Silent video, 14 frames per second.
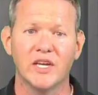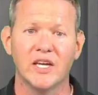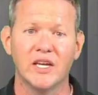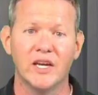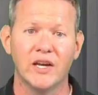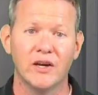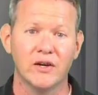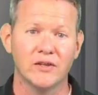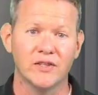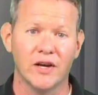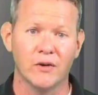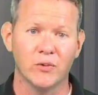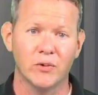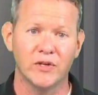Once again,
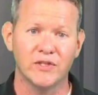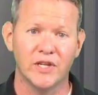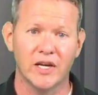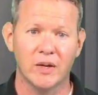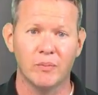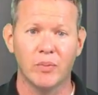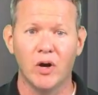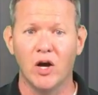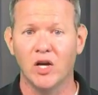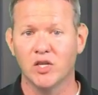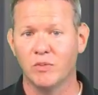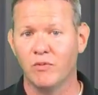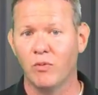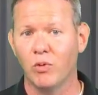here is our 3-second
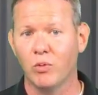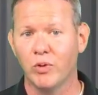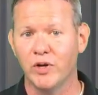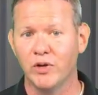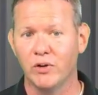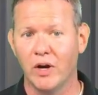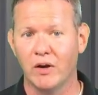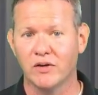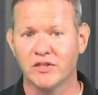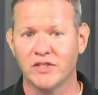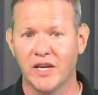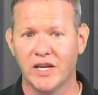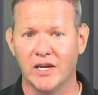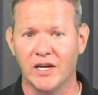pause before we do
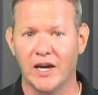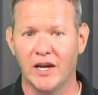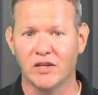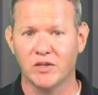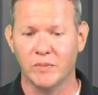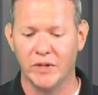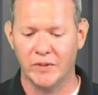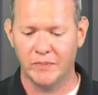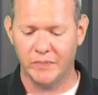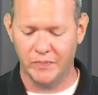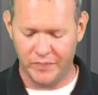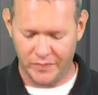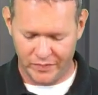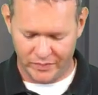our second
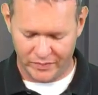announcement.